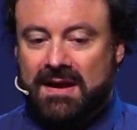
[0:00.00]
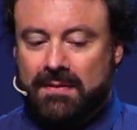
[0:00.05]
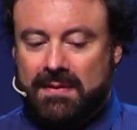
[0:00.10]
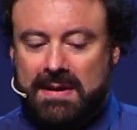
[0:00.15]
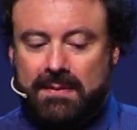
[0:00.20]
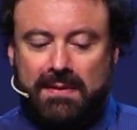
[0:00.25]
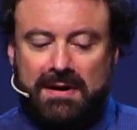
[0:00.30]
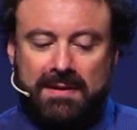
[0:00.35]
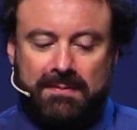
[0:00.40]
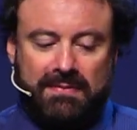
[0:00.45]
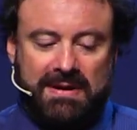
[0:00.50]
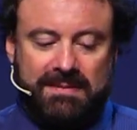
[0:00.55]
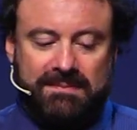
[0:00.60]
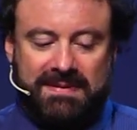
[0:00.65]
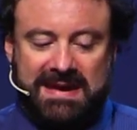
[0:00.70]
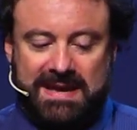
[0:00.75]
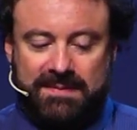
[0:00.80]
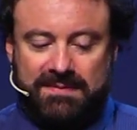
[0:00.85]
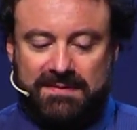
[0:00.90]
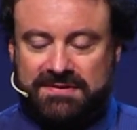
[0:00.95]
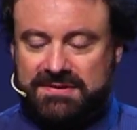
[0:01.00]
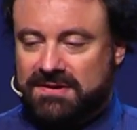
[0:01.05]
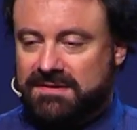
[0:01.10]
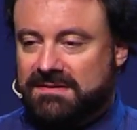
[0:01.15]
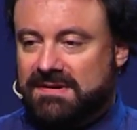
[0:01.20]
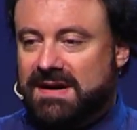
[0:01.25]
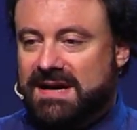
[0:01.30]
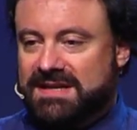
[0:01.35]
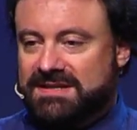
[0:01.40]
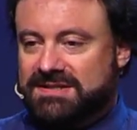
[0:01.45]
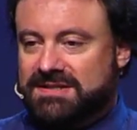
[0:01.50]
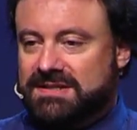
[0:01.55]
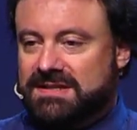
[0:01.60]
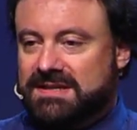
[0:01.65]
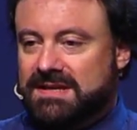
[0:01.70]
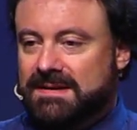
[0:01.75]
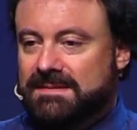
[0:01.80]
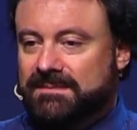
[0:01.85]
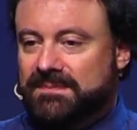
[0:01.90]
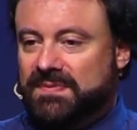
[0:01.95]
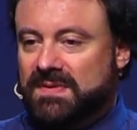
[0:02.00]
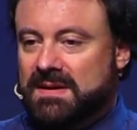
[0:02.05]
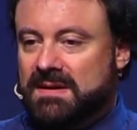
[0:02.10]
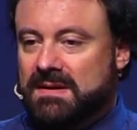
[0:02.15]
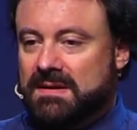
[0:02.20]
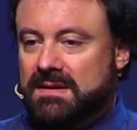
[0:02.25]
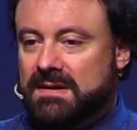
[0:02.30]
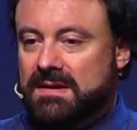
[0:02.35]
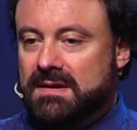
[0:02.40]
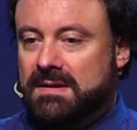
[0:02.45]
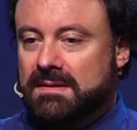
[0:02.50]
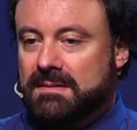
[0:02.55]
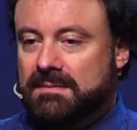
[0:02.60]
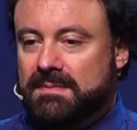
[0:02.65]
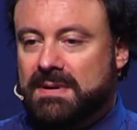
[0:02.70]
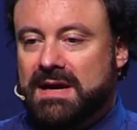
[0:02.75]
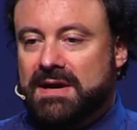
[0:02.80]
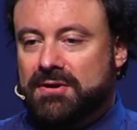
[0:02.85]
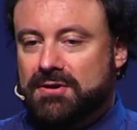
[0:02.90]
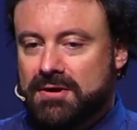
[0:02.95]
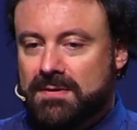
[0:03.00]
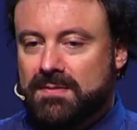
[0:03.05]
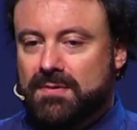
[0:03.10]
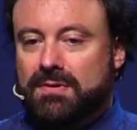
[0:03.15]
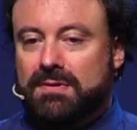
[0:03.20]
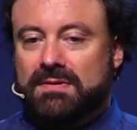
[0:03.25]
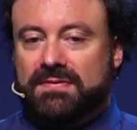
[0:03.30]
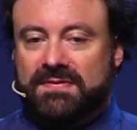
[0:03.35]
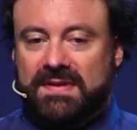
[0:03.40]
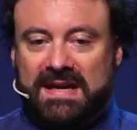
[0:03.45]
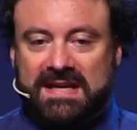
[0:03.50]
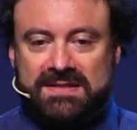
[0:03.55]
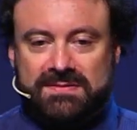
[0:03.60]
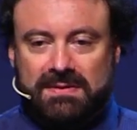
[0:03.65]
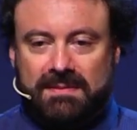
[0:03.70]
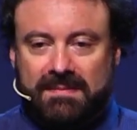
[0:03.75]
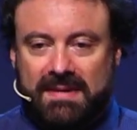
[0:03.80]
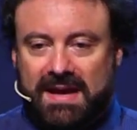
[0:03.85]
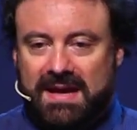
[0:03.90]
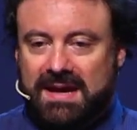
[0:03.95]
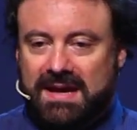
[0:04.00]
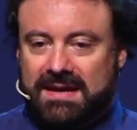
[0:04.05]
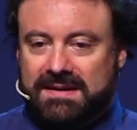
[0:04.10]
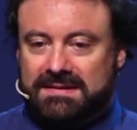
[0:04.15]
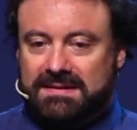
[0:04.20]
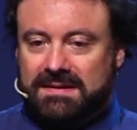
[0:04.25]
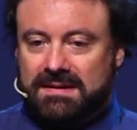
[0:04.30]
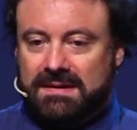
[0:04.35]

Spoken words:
We want to bring people to Christ, by whom all things were made.